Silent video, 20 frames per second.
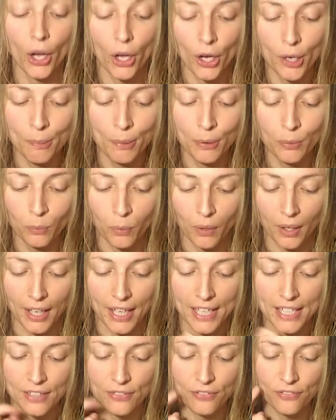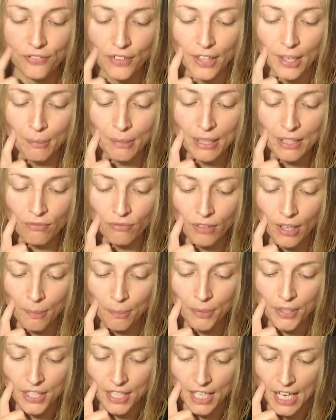Open wide, firmly
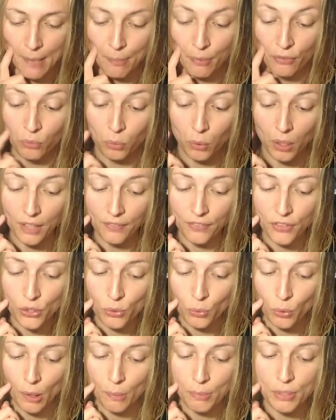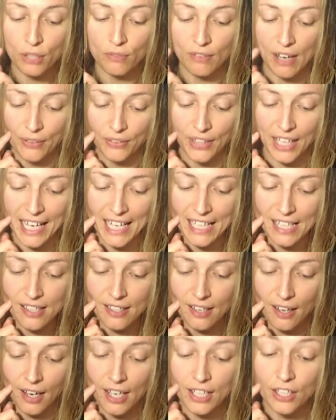rub the tip of one of the swabs around the
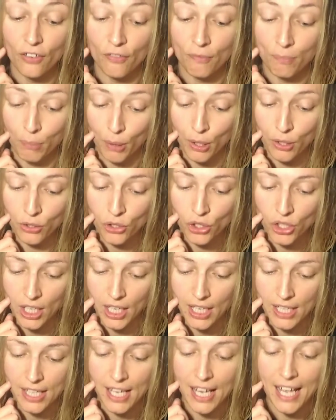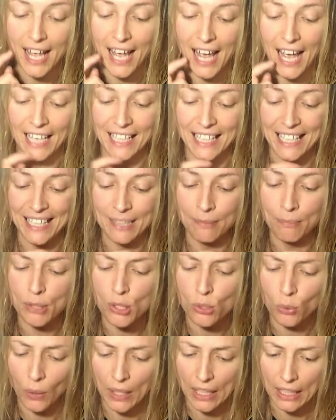inside of both cheeks and in
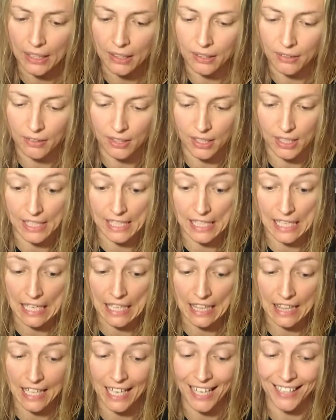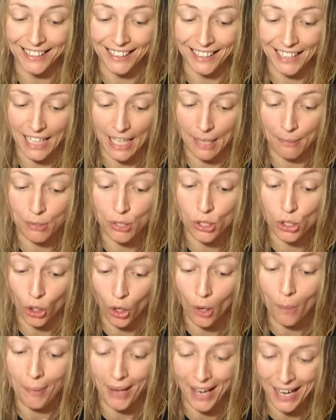between the teeth and lips,
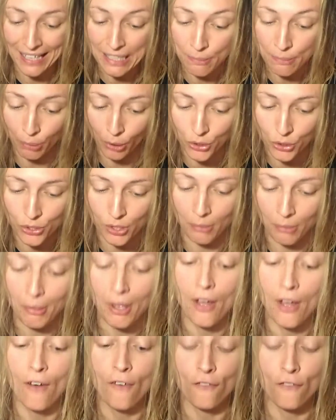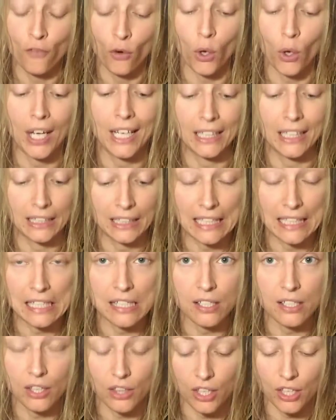top and bottom, for at
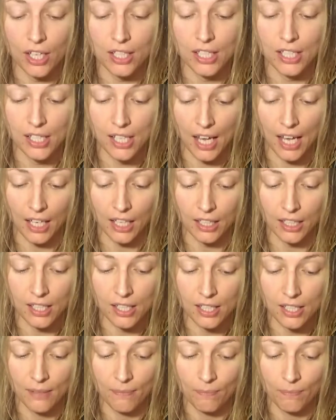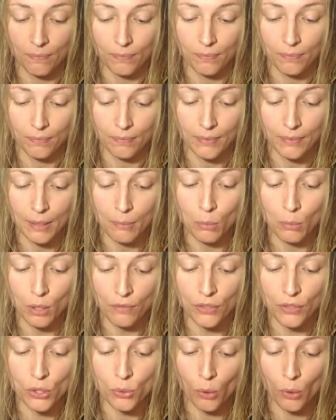least thirty seconds.
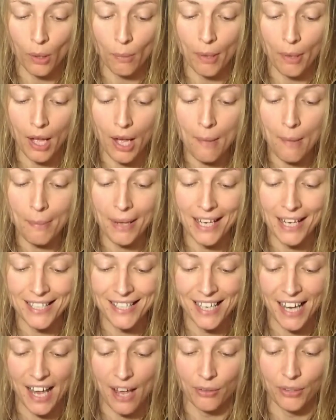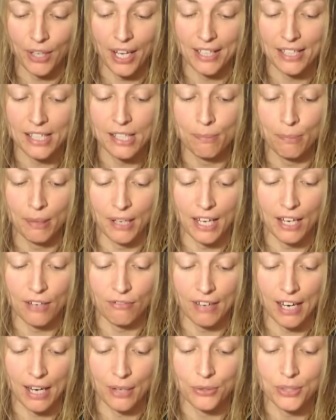Move the swab up and down and spin it
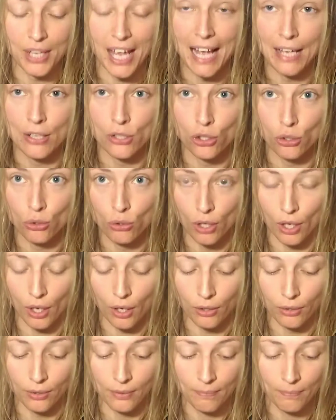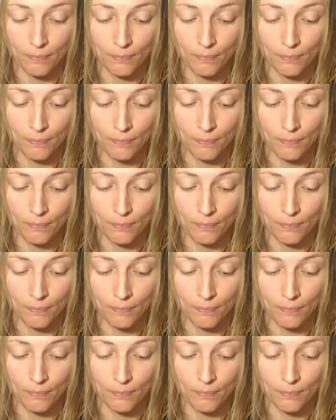around as you go.